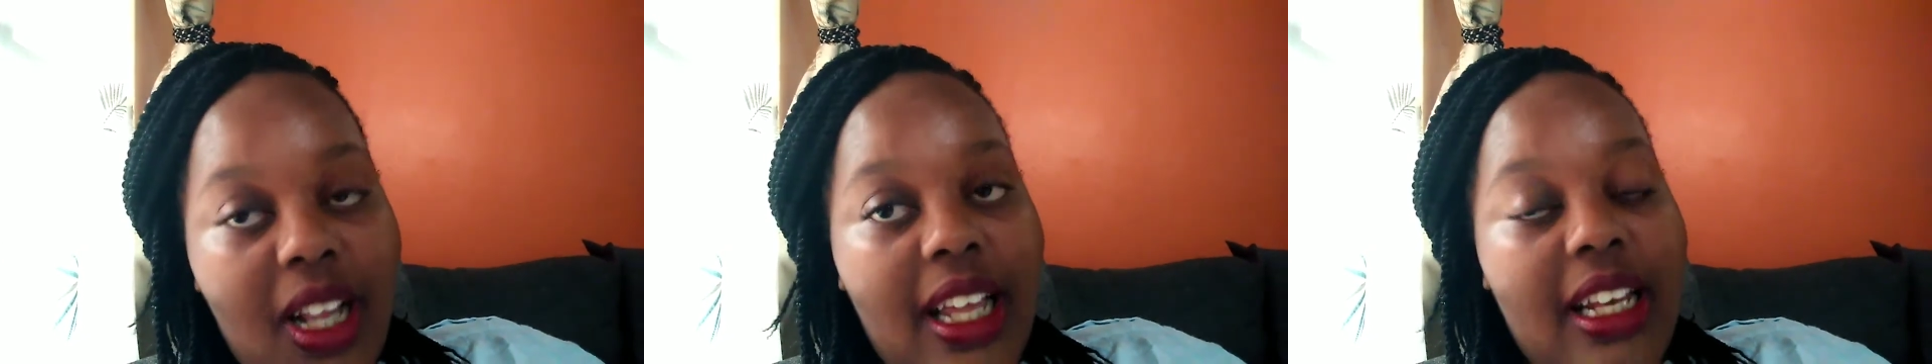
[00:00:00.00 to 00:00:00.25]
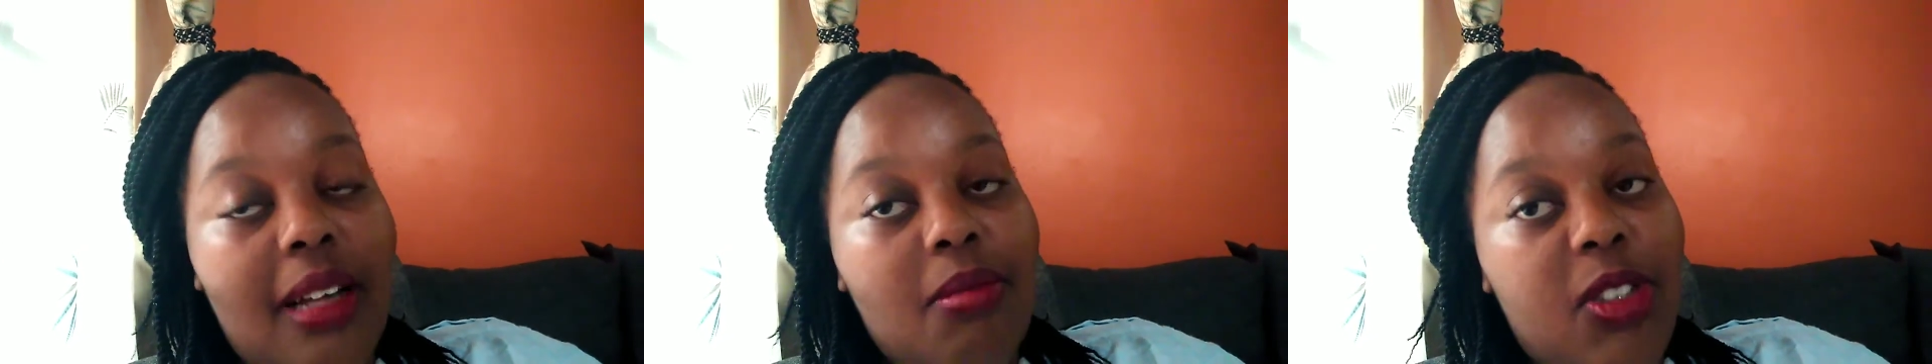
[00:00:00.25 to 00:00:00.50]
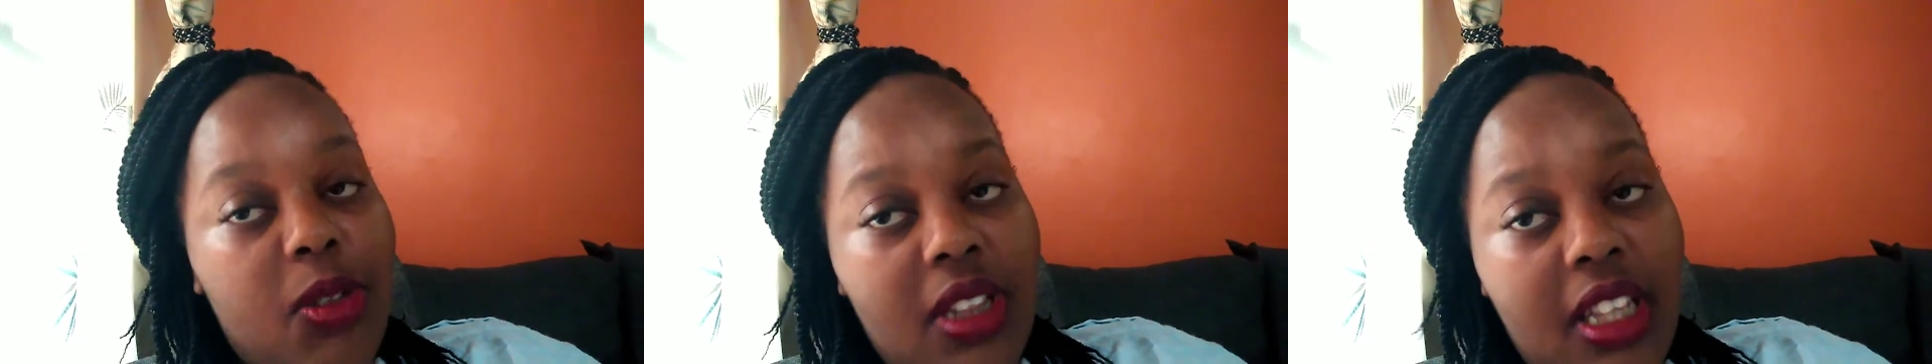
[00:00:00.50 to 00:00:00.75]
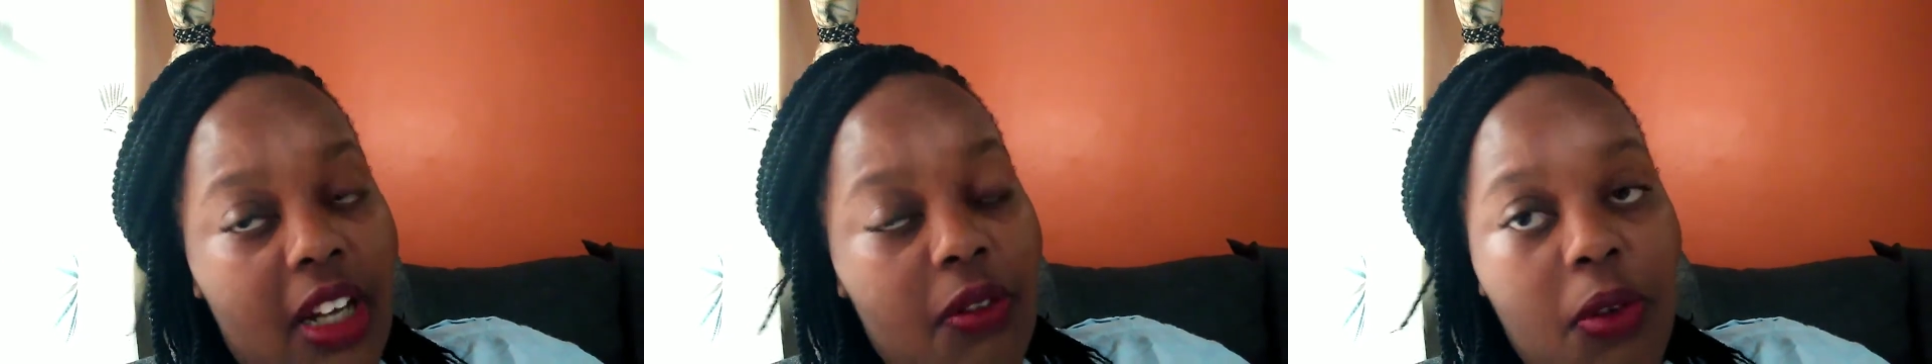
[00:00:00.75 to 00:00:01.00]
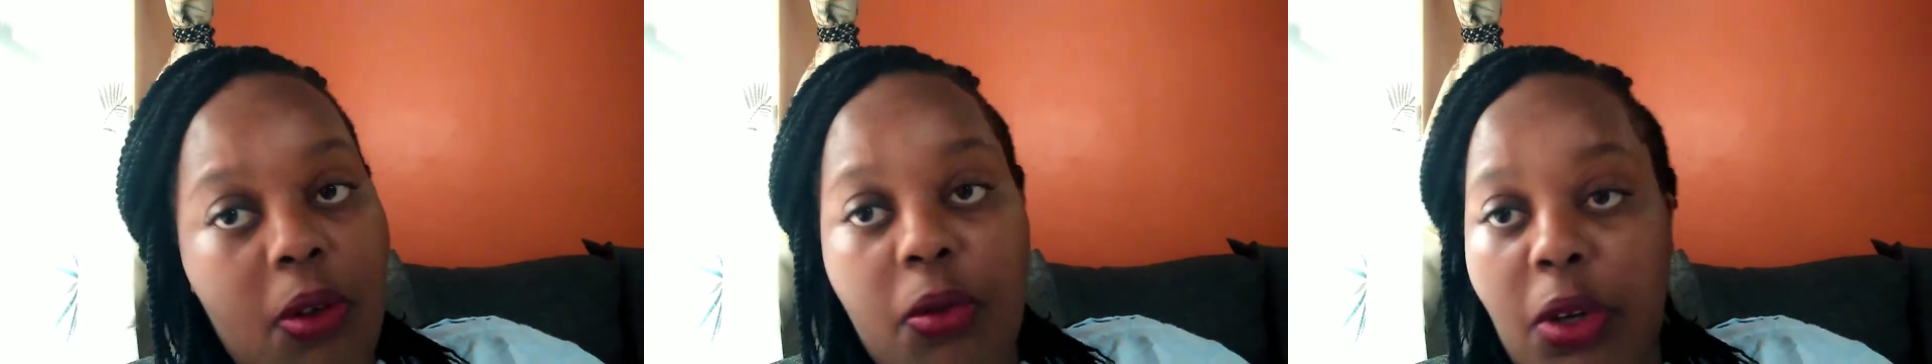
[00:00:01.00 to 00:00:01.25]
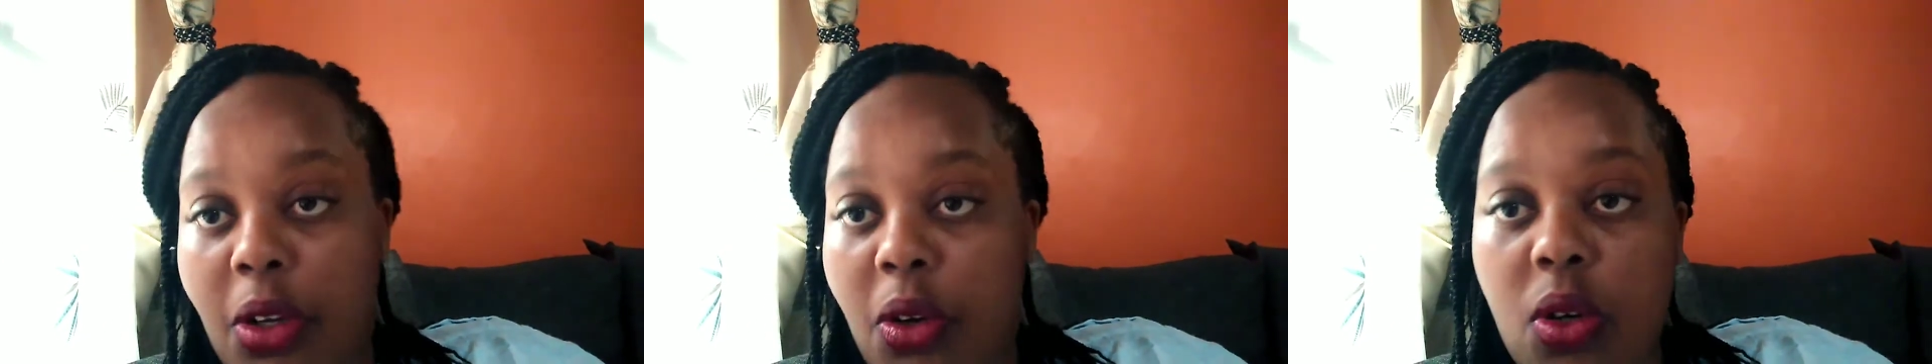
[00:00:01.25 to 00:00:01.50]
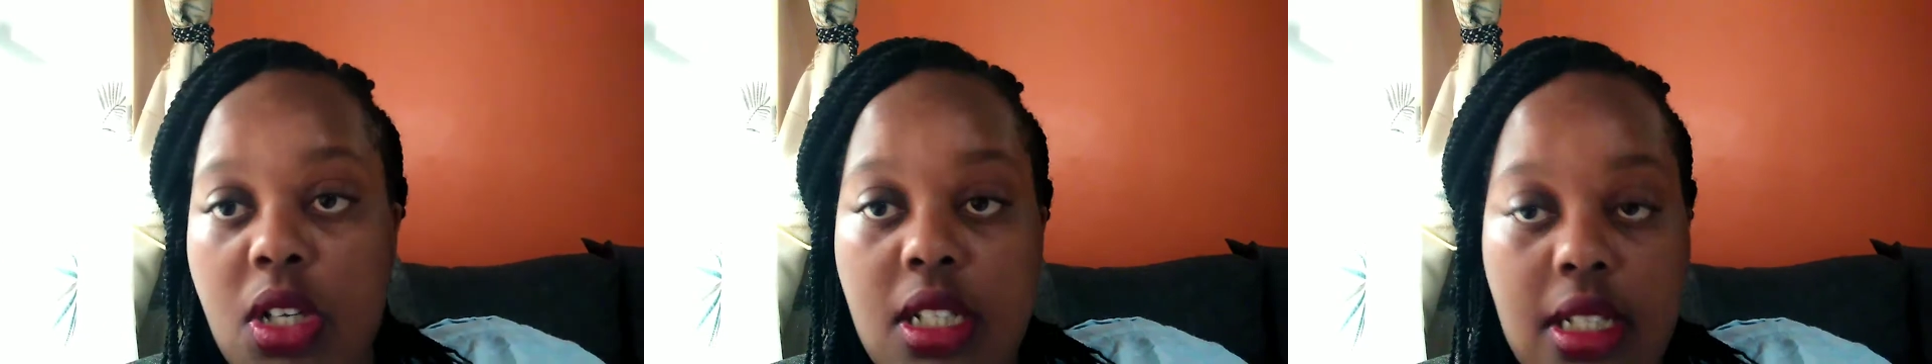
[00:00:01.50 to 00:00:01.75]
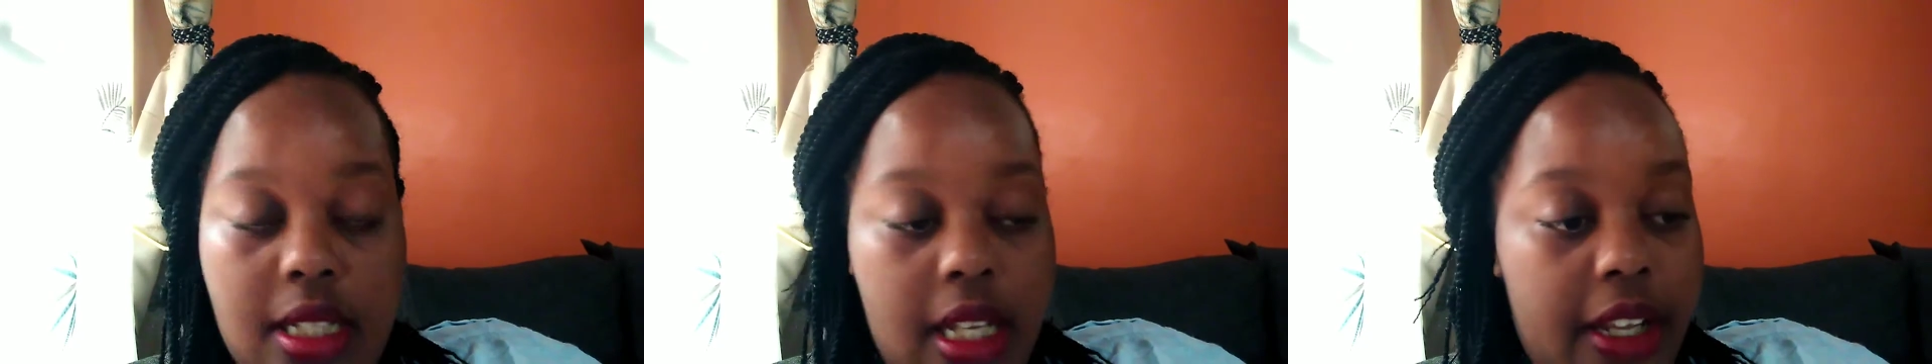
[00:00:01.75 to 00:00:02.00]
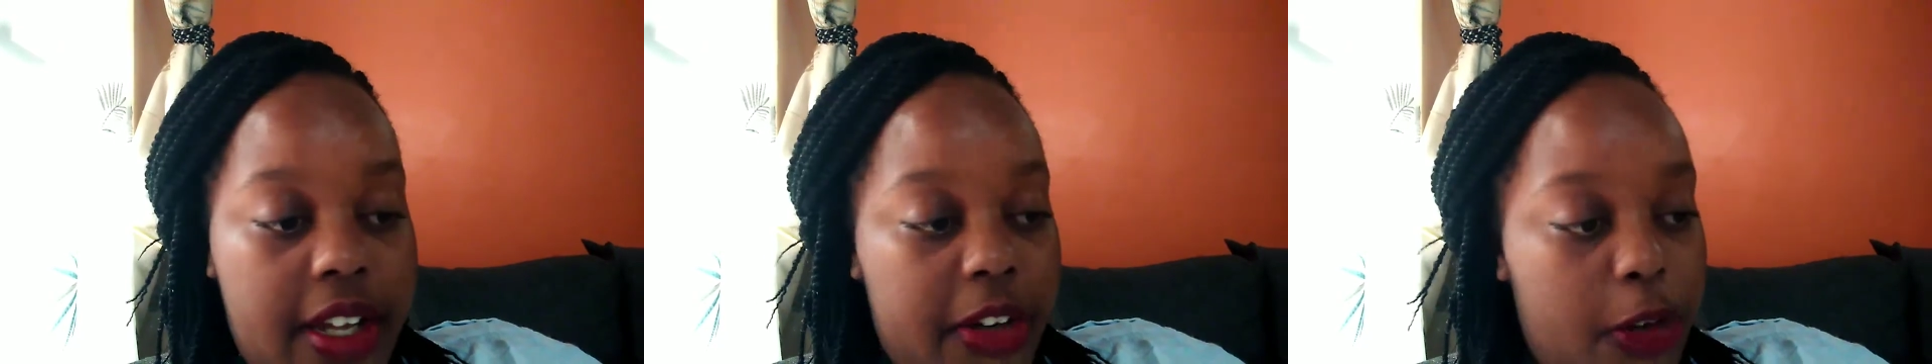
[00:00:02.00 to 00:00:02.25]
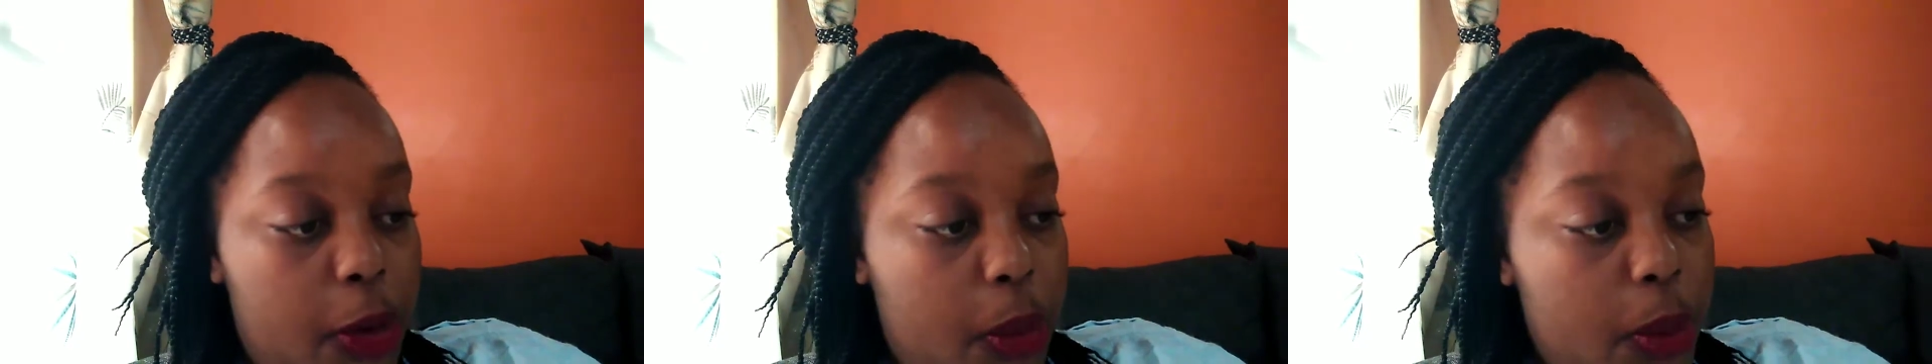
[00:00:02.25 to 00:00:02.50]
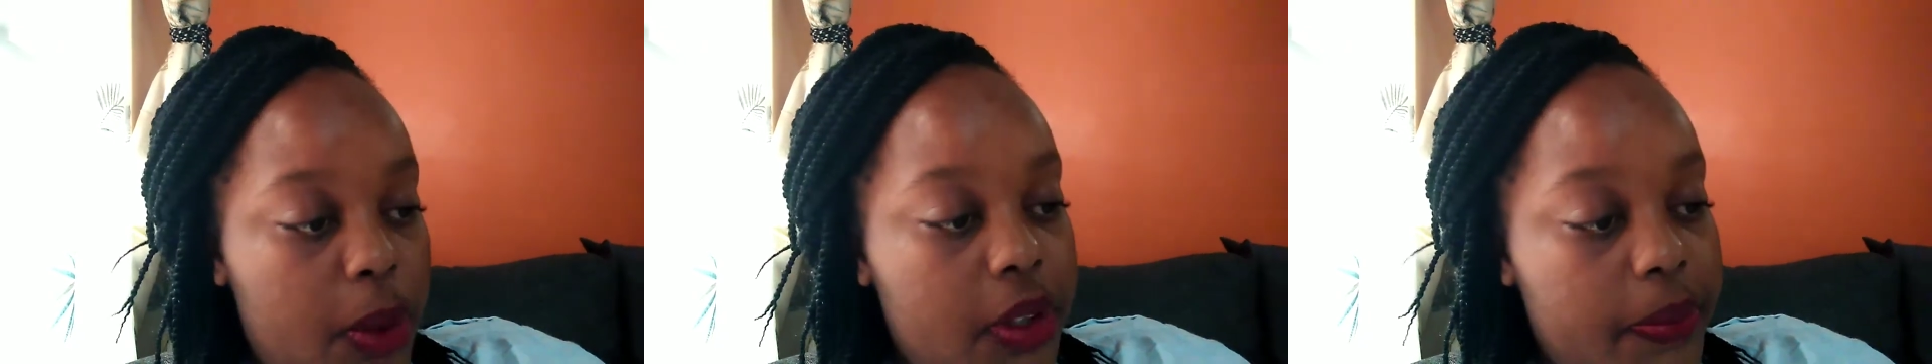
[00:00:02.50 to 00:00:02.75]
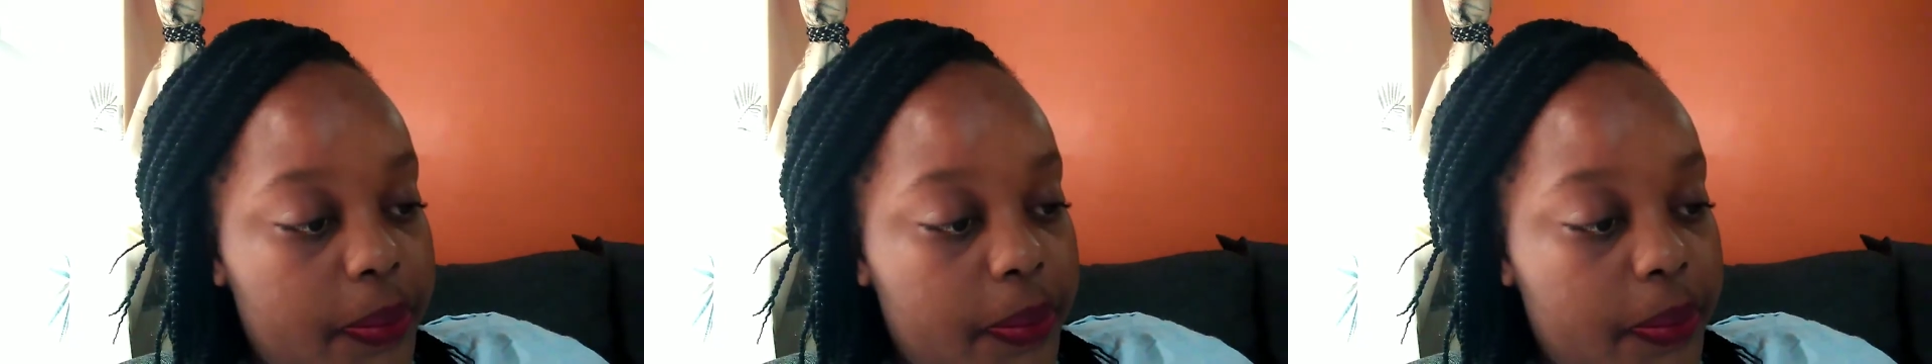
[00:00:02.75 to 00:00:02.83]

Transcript: and I'm so thankful for you, Cecilia Irungu.